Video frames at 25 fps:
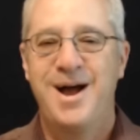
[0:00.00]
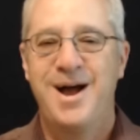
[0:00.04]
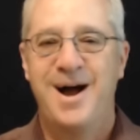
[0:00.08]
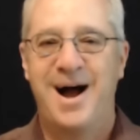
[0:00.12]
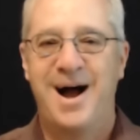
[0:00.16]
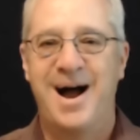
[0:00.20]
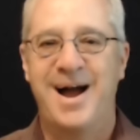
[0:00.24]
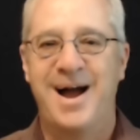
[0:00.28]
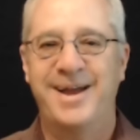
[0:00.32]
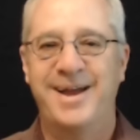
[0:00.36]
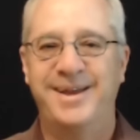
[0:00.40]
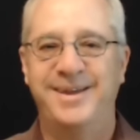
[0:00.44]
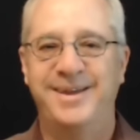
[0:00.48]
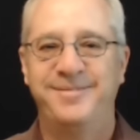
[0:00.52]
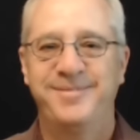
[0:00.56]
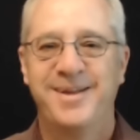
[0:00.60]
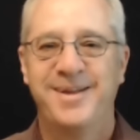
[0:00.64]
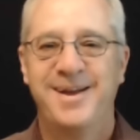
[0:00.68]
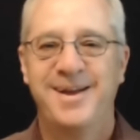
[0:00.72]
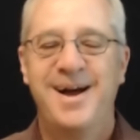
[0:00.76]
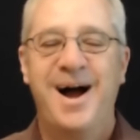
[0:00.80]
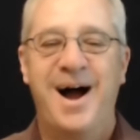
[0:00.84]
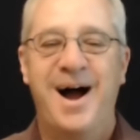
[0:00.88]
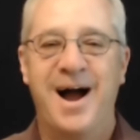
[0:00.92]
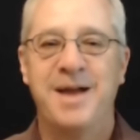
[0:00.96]
Hi,
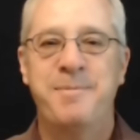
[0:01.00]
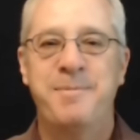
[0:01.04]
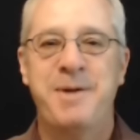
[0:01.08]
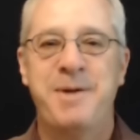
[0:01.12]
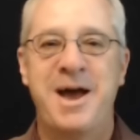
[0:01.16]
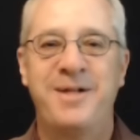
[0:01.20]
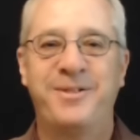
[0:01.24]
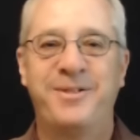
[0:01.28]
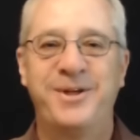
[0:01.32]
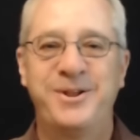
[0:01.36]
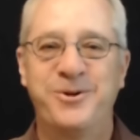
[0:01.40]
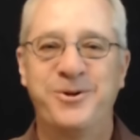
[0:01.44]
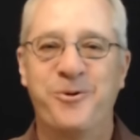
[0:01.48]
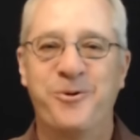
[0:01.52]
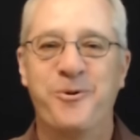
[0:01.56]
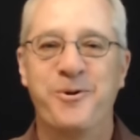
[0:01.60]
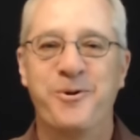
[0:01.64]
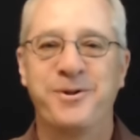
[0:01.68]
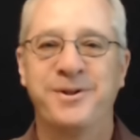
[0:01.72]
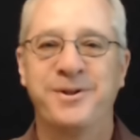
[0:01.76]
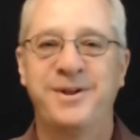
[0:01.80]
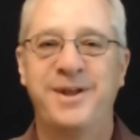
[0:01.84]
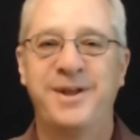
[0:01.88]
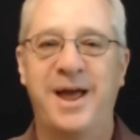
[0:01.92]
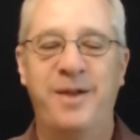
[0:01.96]
I'm Alan
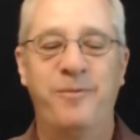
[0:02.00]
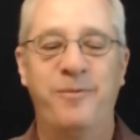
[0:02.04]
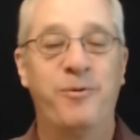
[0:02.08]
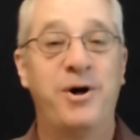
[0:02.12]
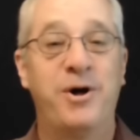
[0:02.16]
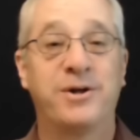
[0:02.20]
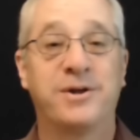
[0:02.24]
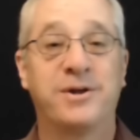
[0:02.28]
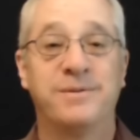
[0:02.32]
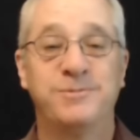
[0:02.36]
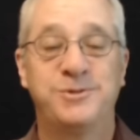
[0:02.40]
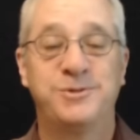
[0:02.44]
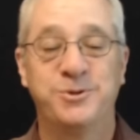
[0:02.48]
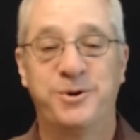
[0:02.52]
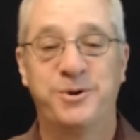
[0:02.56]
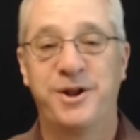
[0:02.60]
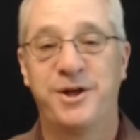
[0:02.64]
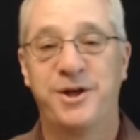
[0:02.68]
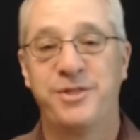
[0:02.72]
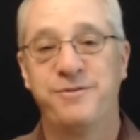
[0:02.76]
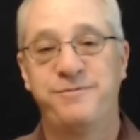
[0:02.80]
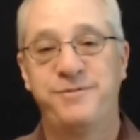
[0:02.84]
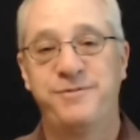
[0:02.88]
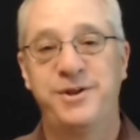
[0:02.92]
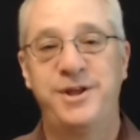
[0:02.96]
Gordon and welcome to
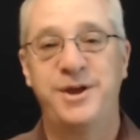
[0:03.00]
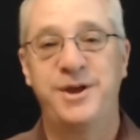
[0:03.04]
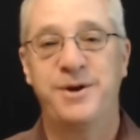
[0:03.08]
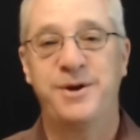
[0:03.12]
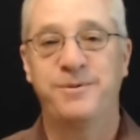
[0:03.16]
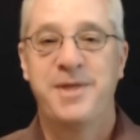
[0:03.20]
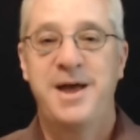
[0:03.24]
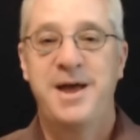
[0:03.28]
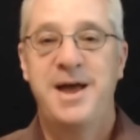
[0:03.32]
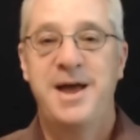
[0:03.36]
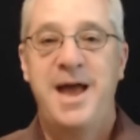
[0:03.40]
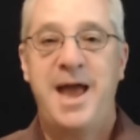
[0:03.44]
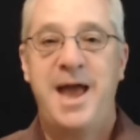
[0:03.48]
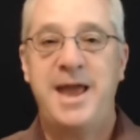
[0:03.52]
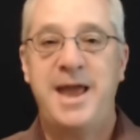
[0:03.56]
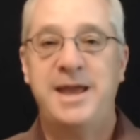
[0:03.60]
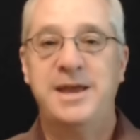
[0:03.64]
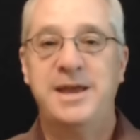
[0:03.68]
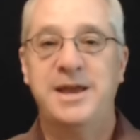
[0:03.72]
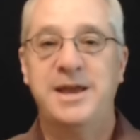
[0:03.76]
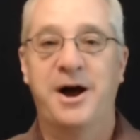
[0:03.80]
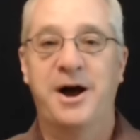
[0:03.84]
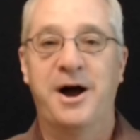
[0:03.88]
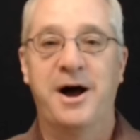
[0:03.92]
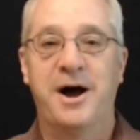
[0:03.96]
another video.
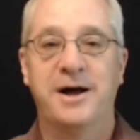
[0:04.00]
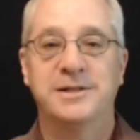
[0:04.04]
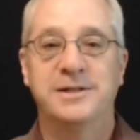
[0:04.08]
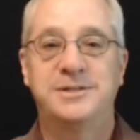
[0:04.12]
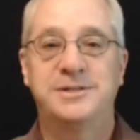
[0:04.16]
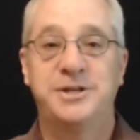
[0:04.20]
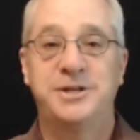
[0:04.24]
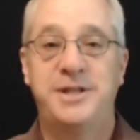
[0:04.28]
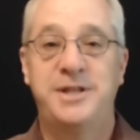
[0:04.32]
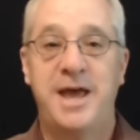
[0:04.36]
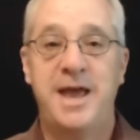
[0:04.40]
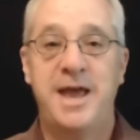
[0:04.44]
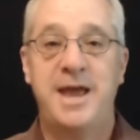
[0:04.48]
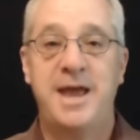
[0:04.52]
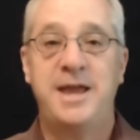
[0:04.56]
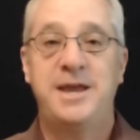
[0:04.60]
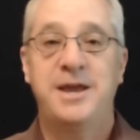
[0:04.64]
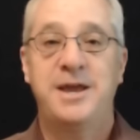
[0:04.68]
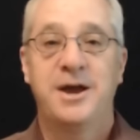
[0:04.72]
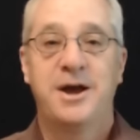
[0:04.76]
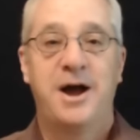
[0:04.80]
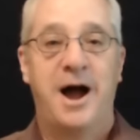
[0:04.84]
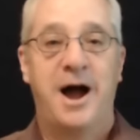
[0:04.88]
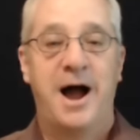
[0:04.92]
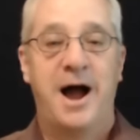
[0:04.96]
Hey,
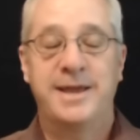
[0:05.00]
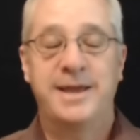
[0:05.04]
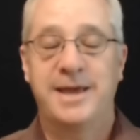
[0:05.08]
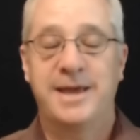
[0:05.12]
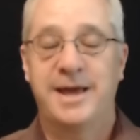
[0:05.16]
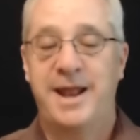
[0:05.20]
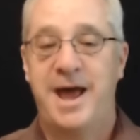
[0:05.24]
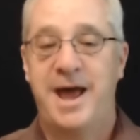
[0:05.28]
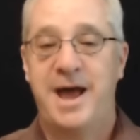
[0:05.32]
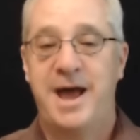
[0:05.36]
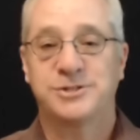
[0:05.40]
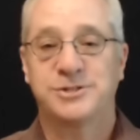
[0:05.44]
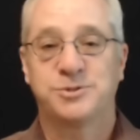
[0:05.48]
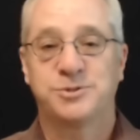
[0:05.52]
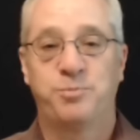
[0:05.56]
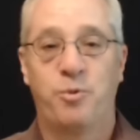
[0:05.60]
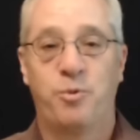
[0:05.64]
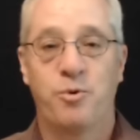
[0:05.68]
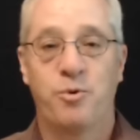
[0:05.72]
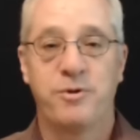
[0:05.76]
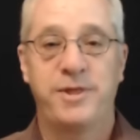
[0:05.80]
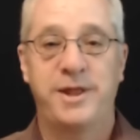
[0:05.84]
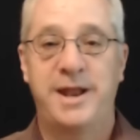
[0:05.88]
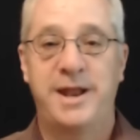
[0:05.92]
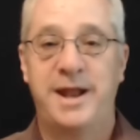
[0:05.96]
today I get asked
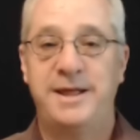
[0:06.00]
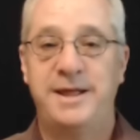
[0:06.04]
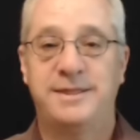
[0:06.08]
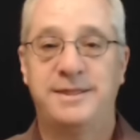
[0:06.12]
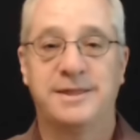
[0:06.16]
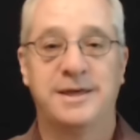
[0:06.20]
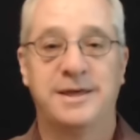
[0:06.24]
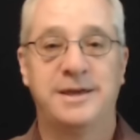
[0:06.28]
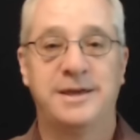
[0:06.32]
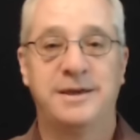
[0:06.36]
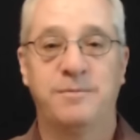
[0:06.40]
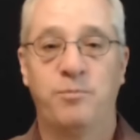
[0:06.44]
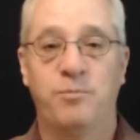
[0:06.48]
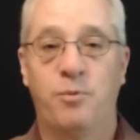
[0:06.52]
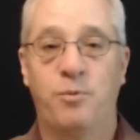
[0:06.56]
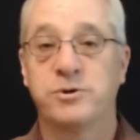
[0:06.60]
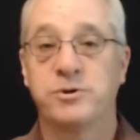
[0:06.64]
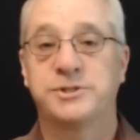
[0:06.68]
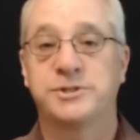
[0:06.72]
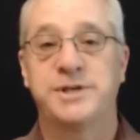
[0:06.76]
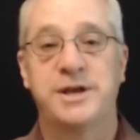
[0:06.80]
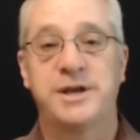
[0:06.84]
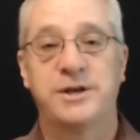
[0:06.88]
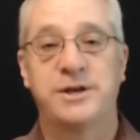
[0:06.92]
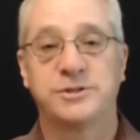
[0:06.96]
more than anything,
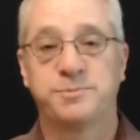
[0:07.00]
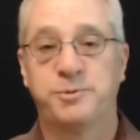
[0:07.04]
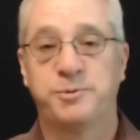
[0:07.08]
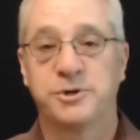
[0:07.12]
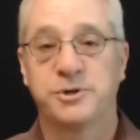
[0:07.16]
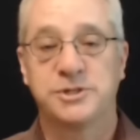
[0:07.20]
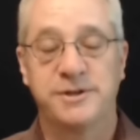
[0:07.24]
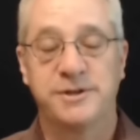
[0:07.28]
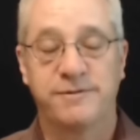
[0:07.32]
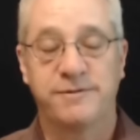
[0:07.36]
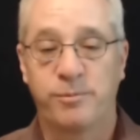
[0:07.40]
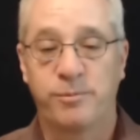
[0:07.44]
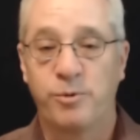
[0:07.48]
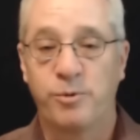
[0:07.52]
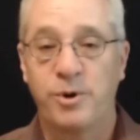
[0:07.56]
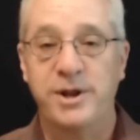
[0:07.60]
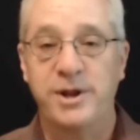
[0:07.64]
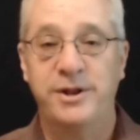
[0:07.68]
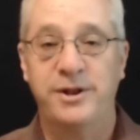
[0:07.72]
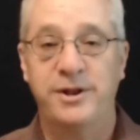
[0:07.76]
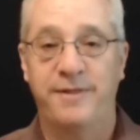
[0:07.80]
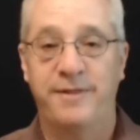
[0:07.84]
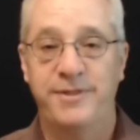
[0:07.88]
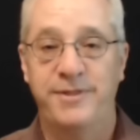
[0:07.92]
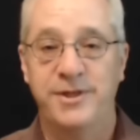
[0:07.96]
more sales books have been
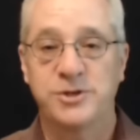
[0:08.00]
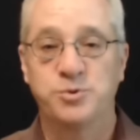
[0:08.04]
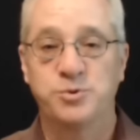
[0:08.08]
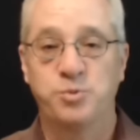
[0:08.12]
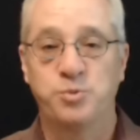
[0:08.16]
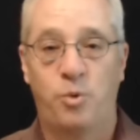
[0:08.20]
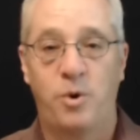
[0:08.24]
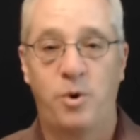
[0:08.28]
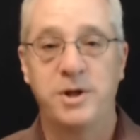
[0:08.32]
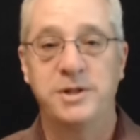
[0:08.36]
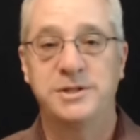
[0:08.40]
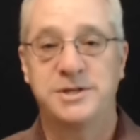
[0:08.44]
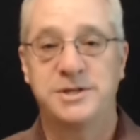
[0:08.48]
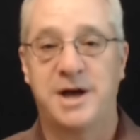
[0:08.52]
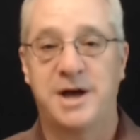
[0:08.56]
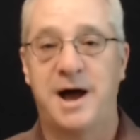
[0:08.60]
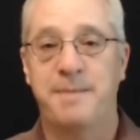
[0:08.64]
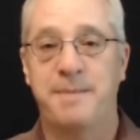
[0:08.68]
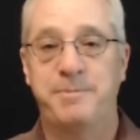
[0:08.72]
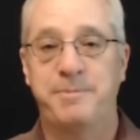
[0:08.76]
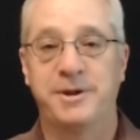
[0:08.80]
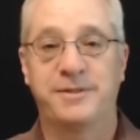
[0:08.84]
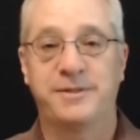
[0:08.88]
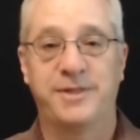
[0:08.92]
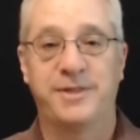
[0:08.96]
written on this one
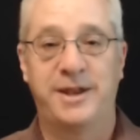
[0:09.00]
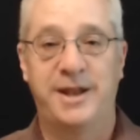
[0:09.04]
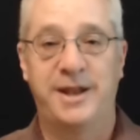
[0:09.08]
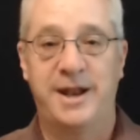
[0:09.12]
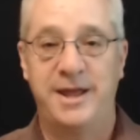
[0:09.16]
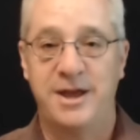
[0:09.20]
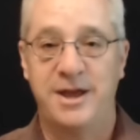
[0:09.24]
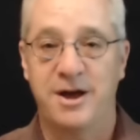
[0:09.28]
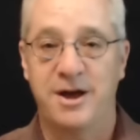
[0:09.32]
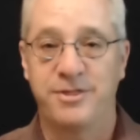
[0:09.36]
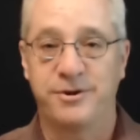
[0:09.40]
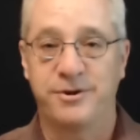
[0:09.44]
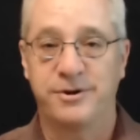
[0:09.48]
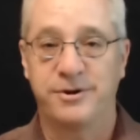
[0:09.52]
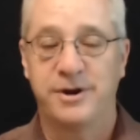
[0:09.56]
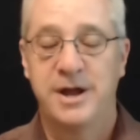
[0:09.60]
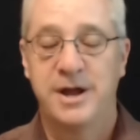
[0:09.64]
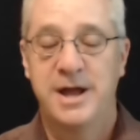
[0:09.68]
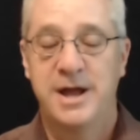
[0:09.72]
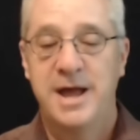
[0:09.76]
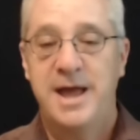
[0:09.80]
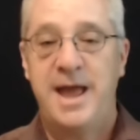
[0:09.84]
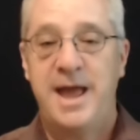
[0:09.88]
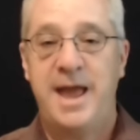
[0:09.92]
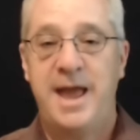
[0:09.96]
topic than any other,
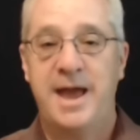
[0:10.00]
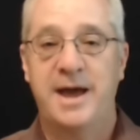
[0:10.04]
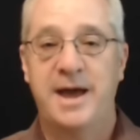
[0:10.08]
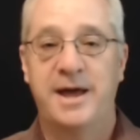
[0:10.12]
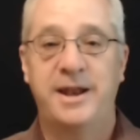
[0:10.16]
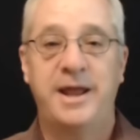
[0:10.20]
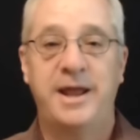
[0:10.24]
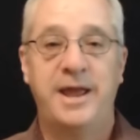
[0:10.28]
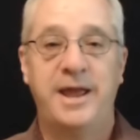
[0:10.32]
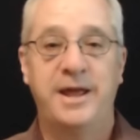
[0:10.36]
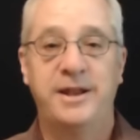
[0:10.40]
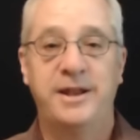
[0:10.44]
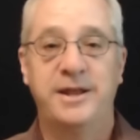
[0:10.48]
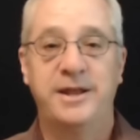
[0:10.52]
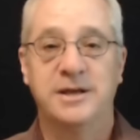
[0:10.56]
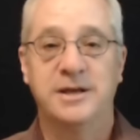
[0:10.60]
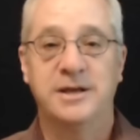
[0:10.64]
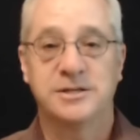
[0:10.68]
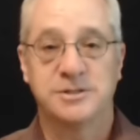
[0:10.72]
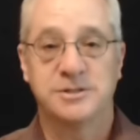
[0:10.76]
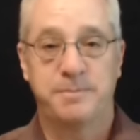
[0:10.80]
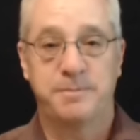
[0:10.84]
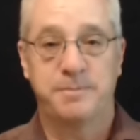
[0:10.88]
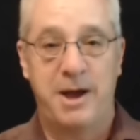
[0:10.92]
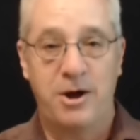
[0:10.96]
and it
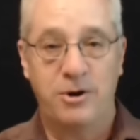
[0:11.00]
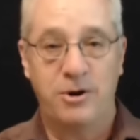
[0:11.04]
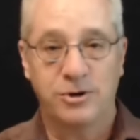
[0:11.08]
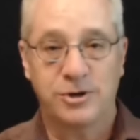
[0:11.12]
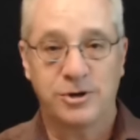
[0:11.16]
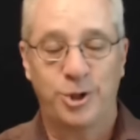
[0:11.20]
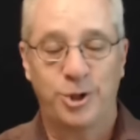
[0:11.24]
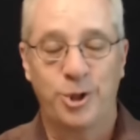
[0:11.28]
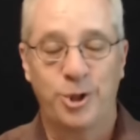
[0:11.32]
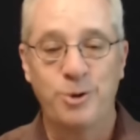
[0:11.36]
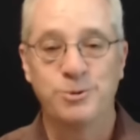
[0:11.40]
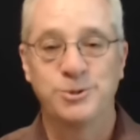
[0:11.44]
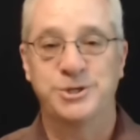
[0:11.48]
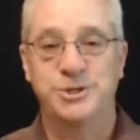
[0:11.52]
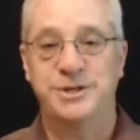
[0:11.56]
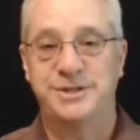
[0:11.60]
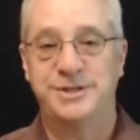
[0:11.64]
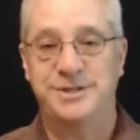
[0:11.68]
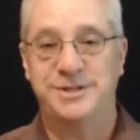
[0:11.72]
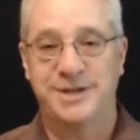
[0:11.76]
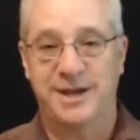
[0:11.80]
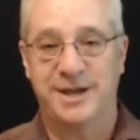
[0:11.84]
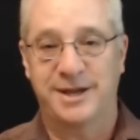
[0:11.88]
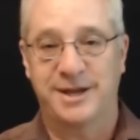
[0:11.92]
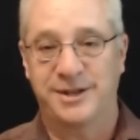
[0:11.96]
is about
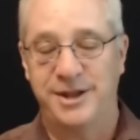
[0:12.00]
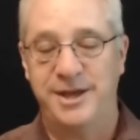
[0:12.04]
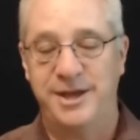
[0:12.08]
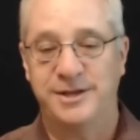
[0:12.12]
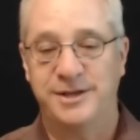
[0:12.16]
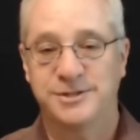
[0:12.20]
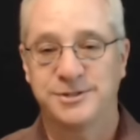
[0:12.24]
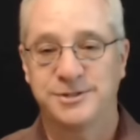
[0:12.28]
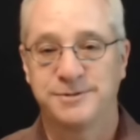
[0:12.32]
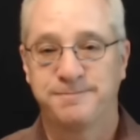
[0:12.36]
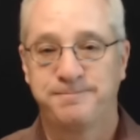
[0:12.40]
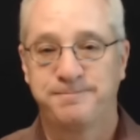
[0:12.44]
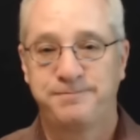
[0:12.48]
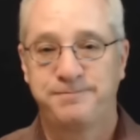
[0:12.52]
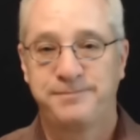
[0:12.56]
closing techniques.